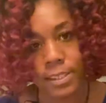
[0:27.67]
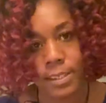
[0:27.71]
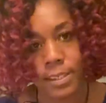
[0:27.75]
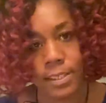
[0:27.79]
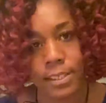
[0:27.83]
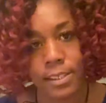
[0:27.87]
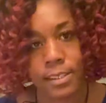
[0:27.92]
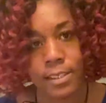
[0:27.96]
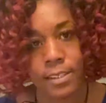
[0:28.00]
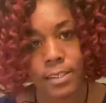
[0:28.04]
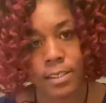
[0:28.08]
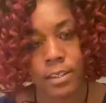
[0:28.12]

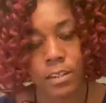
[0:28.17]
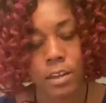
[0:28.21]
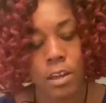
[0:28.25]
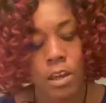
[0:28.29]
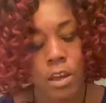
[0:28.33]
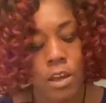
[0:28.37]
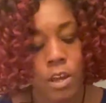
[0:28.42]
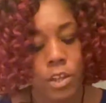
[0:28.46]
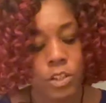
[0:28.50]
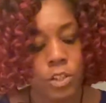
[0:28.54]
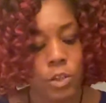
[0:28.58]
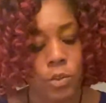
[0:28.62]
season.
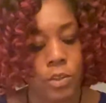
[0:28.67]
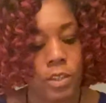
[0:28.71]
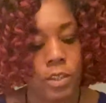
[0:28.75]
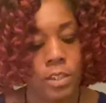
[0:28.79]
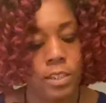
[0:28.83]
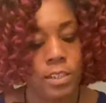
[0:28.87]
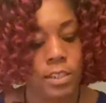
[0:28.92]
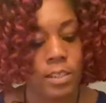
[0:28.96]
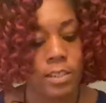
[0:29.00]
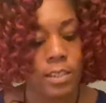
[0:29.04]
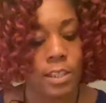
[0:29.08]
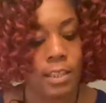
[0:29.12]
So this
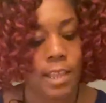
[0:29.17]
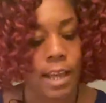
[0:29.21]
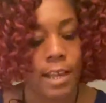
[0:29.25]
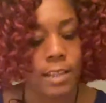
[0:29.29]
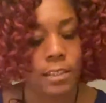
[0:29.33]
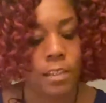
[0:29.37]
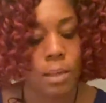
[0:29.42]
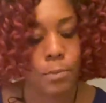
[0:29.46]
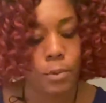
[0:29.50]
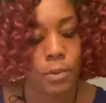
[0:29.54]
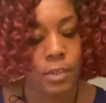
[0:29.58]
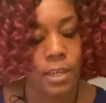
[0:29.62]
is the last
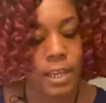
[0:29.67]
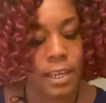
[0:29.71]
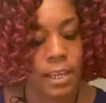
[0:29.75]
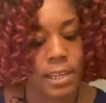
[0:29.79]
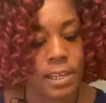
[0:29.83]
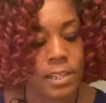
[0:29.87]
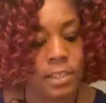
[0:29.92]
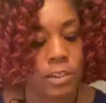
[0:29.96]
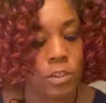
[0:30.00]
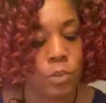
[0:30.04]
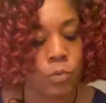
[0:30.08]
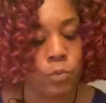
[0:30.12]
couple of days
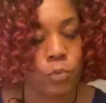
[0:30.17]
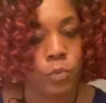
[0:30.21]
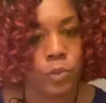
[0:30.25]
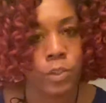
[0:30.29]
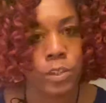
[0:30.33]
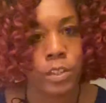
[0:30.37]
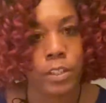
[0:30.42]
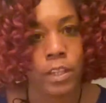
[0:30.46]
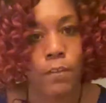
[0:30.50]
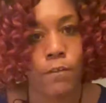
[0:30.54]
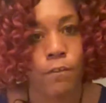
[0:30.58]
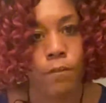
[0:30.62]
to
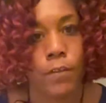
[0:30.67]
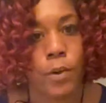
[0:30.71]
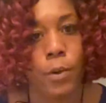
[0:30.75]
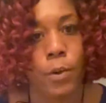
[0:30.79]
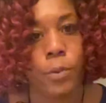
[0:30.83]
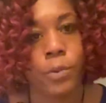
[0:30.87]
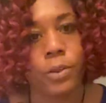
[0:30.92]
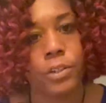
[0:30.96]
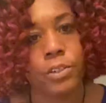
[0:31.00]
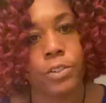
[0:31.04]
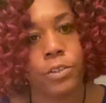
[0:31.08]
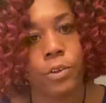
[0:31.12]
really
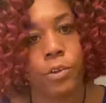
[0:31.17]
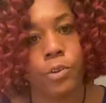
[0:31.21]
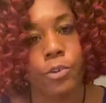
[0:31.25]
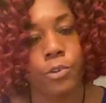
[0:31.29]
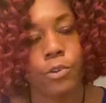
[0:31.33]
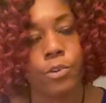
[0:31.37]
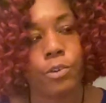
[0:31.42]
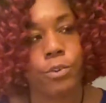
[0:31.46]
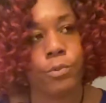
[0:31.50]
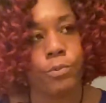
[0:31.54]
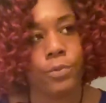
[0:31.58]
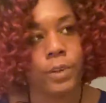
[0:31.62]
focus on your
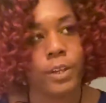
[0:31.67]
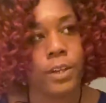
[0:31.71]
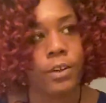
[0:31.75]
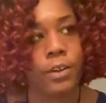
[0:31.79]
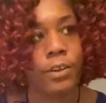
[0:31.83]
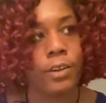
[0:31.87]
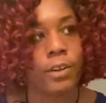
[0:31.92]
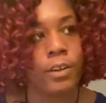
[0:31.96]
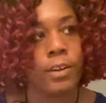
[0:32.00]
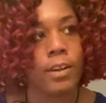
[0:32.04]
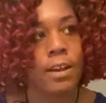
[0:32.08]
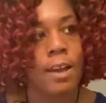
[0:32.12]

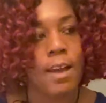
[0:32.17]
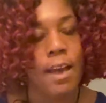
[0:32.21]
career,